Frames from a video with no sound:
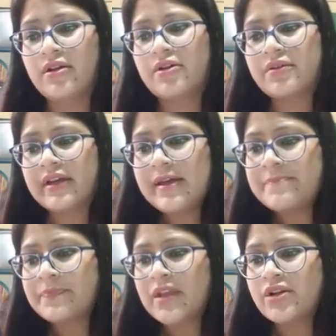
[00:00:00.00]

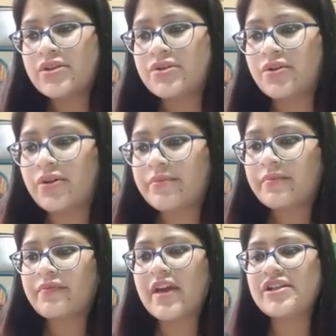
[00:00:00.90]
Okay, so
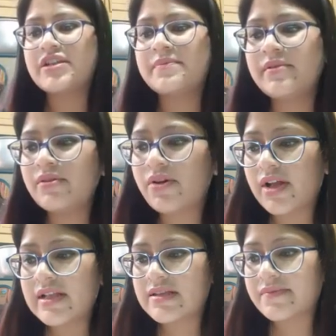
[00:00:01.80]
vegetable
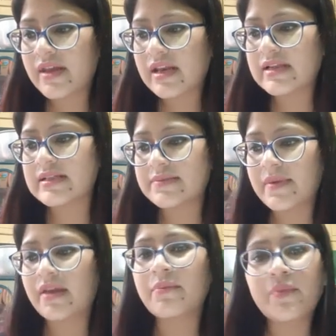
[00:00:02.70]
oils, when it is
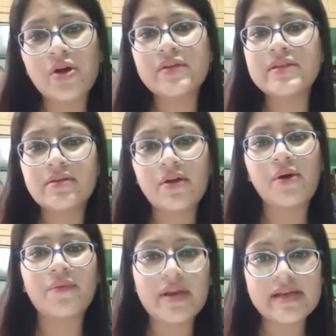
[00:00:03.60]
being bought
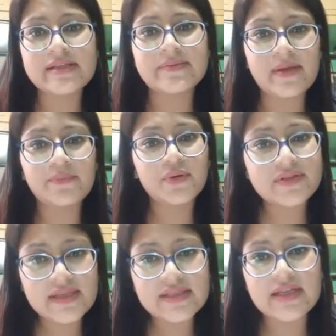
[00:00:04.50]
or when it is being
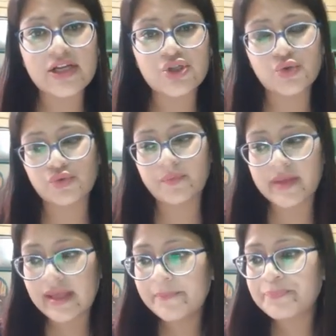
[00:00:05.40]
processed, it should
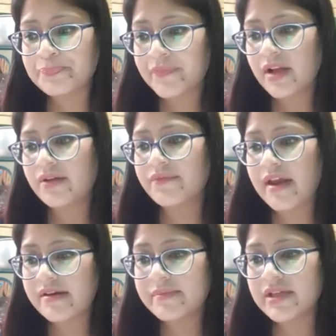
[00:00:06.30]
be
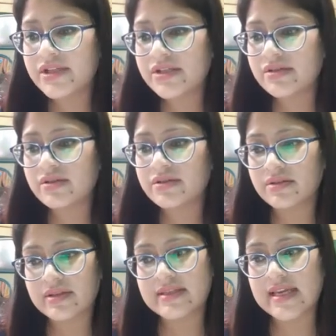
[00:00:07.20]
very much
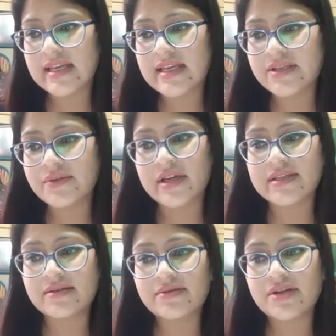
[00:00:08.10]
taken into
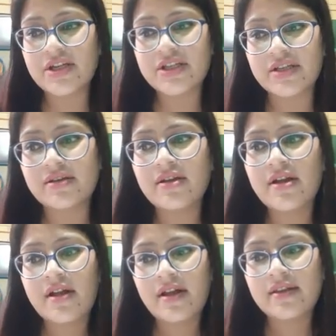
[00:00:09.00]
consideration
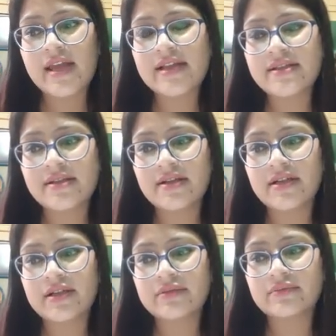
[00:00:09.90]
that
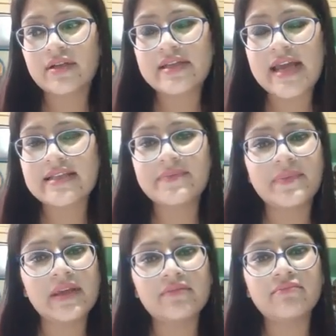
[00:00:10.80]
what has
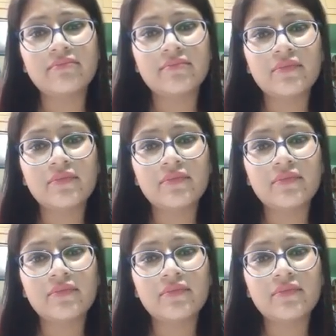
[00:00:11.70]
been